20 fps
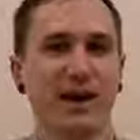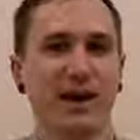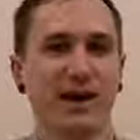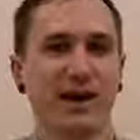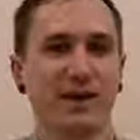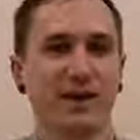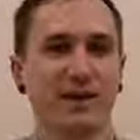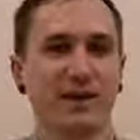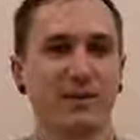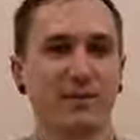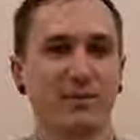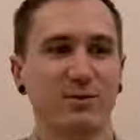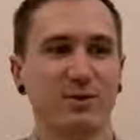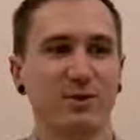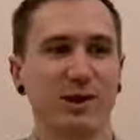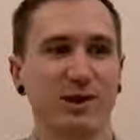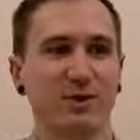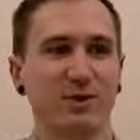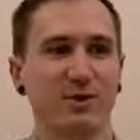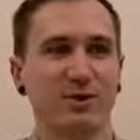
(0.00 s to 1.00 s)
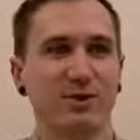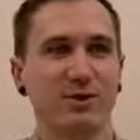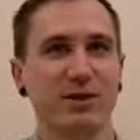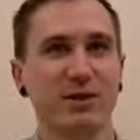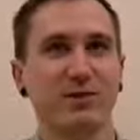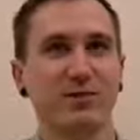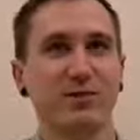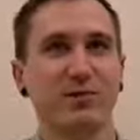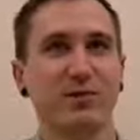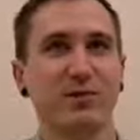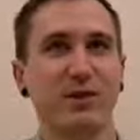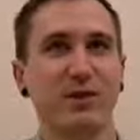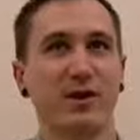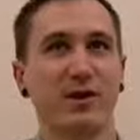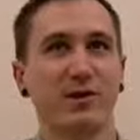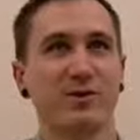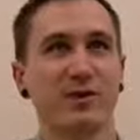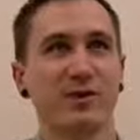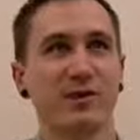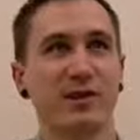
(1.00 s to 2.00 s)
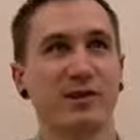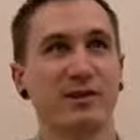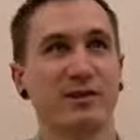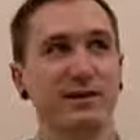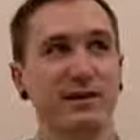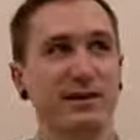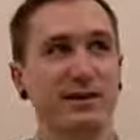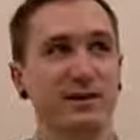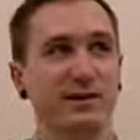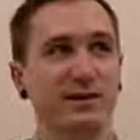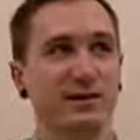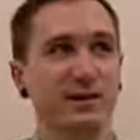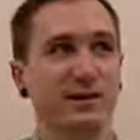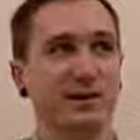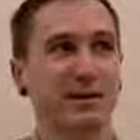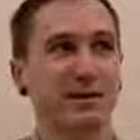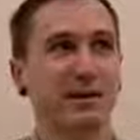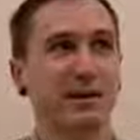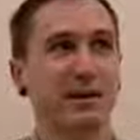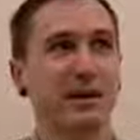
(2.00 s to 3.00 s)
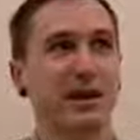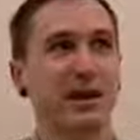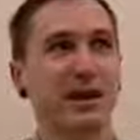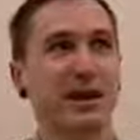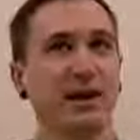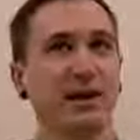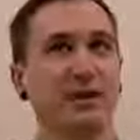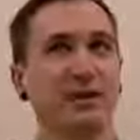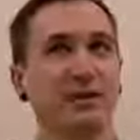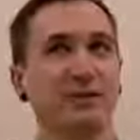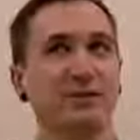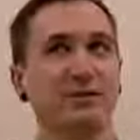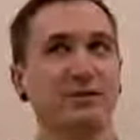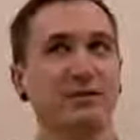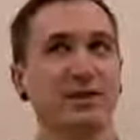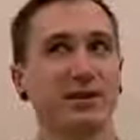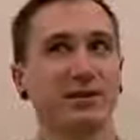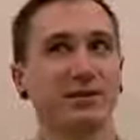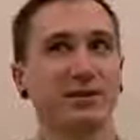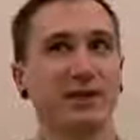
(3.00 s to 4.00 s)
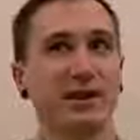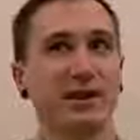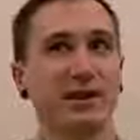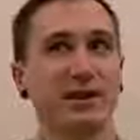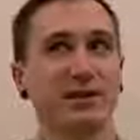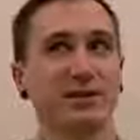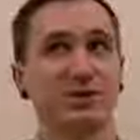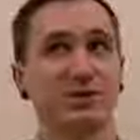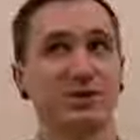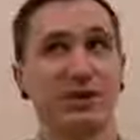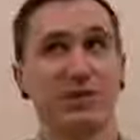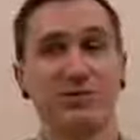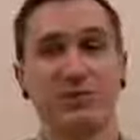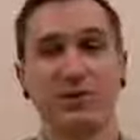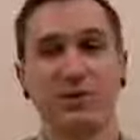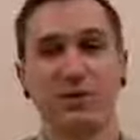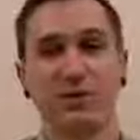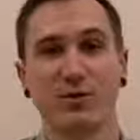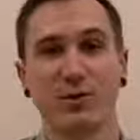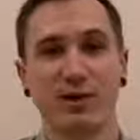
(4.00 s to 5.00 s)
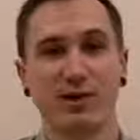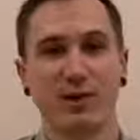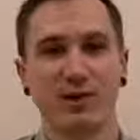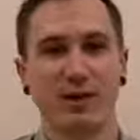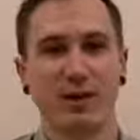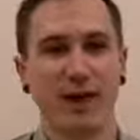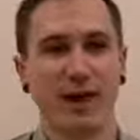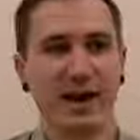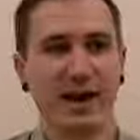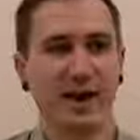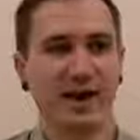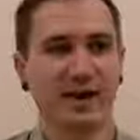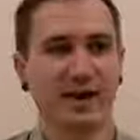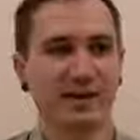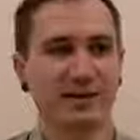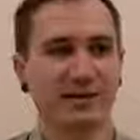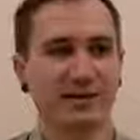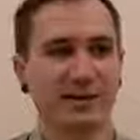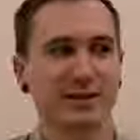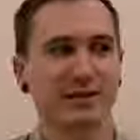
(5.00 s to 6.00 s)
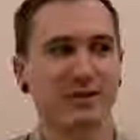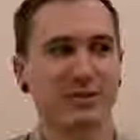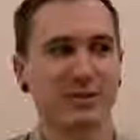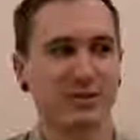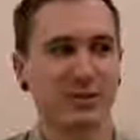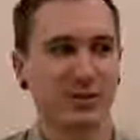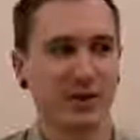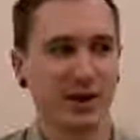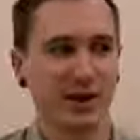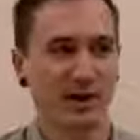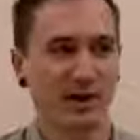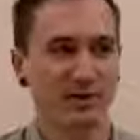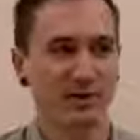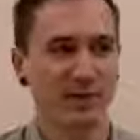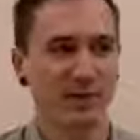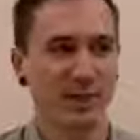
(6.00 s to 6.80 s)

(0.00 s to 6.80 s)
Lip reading: a lecture that presented the Gita in such a straightforward and accessible way.